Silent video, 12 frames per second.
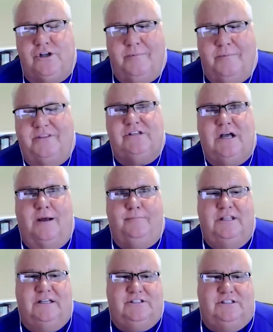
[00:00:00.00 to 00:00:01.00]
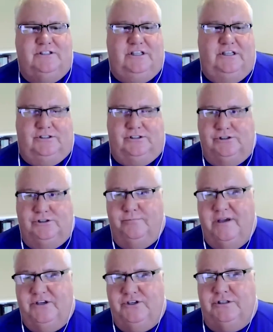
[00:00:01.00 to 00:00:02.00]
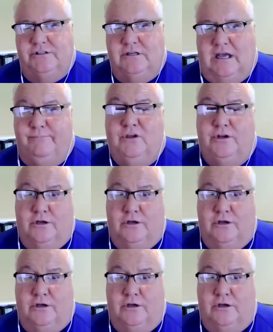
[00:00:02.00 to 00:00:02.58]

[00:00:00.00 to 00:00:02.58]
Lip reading: when you talk about these complex diseases, you mentioned,